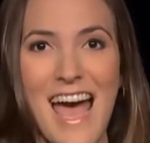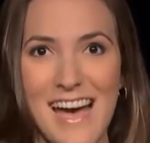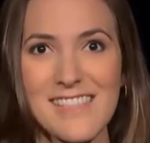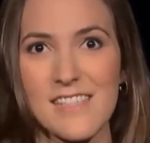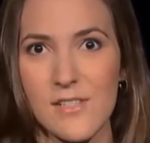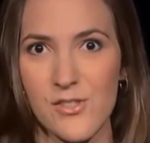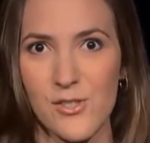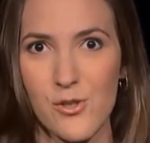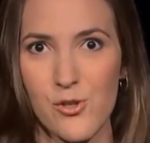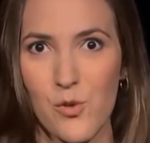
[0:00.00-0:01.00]
as an
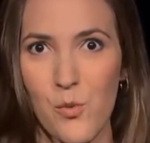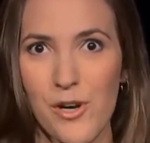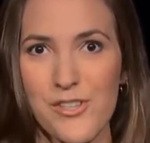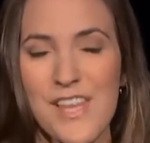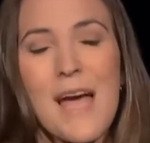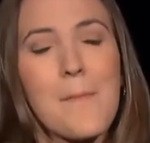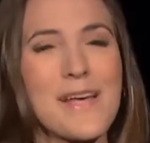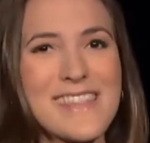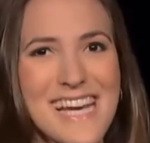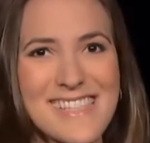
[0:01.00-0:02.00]
institution works.
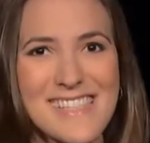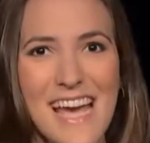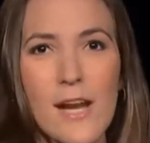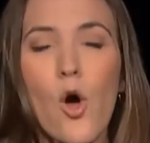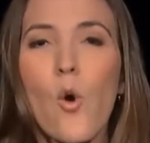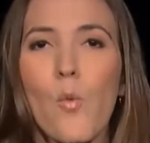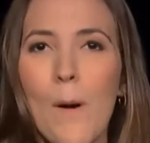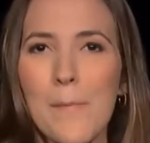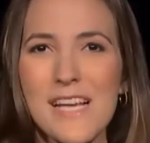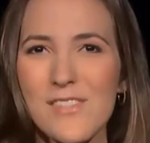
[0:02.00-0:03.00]
But that said,
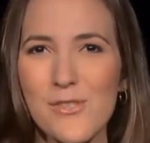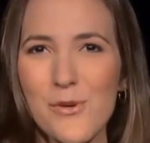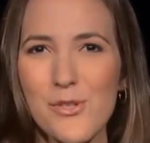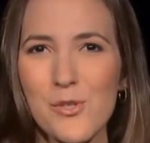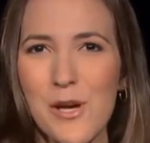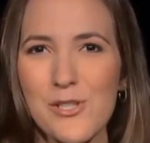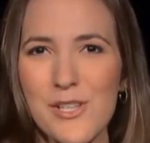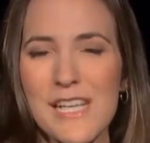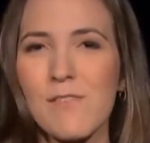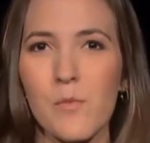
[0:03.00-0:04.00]
what makes this whole
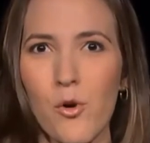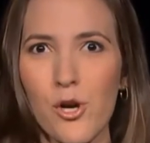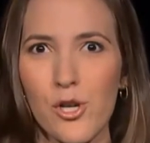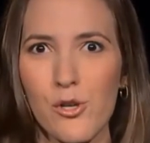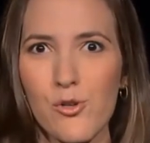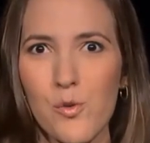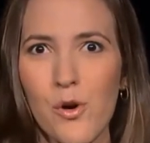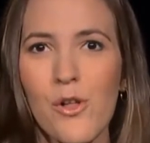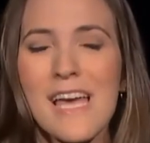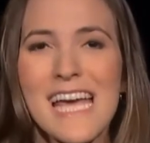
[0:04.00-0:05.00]
situation even more
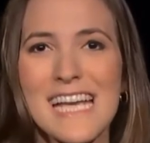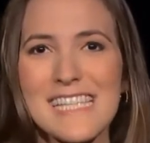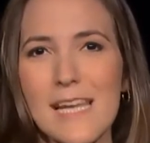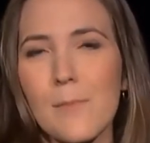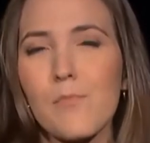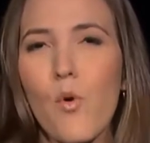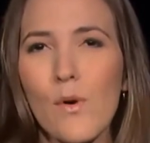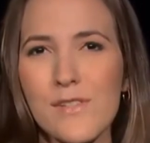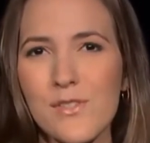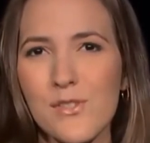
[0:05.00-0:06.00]
unusual is that it
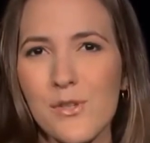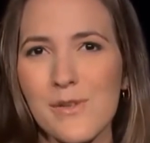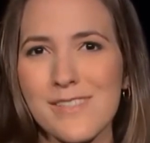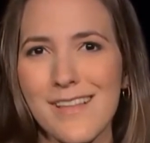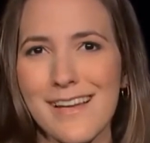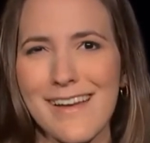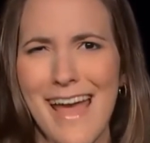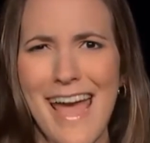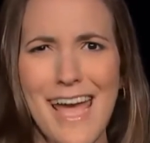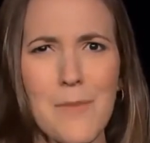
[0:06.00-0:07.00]
points to a slight
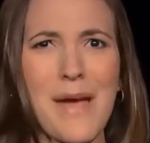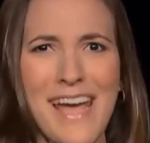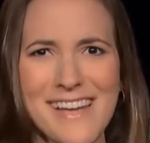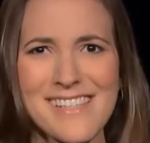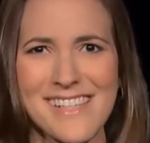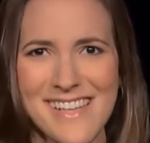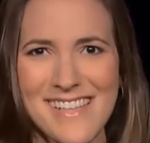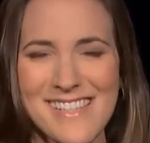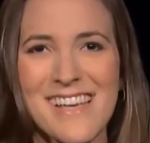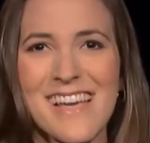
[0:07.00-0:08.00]

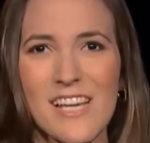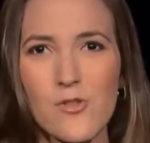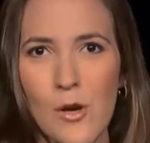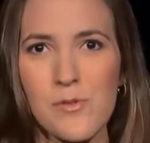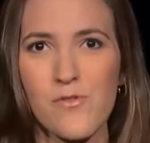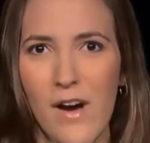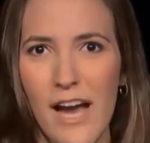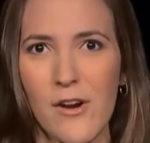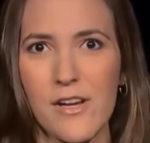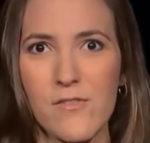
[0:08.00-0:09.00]
ham-handedness in Trump's
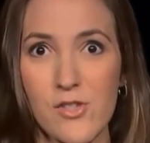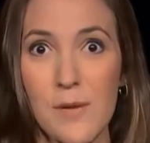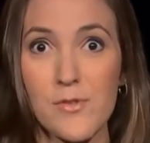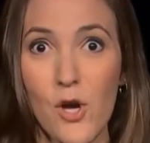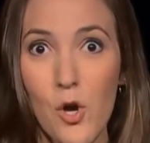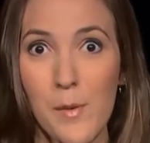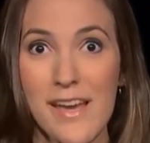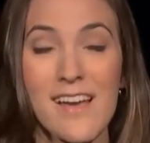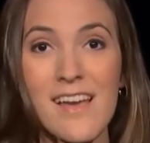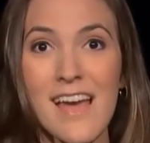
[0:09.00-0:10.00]
firing of James
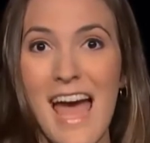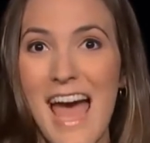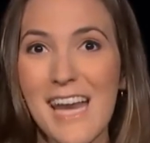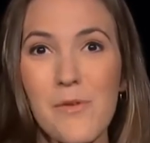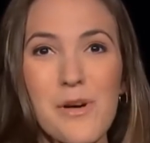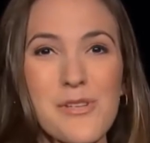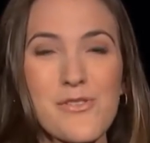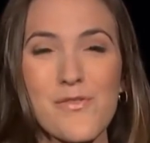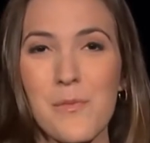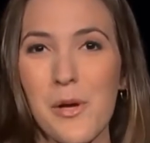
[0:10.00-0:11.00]
Comey. Anyone
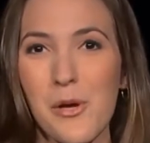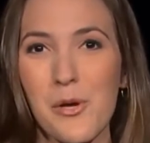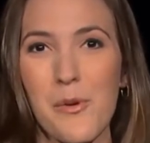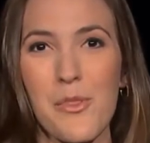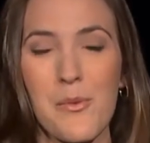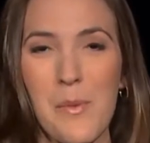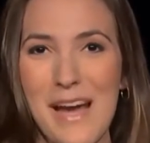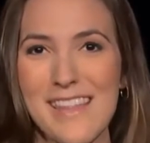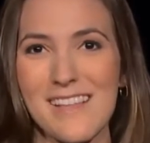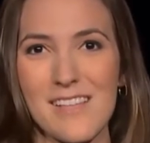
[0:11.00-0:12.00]
who's familiar with the
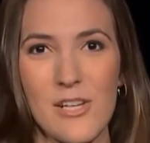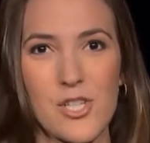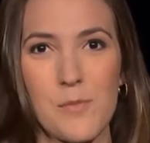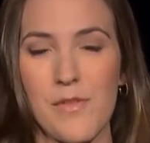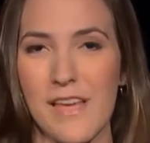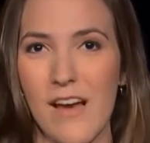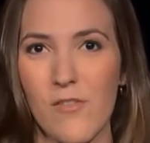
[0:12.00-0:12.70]
way that leadership of the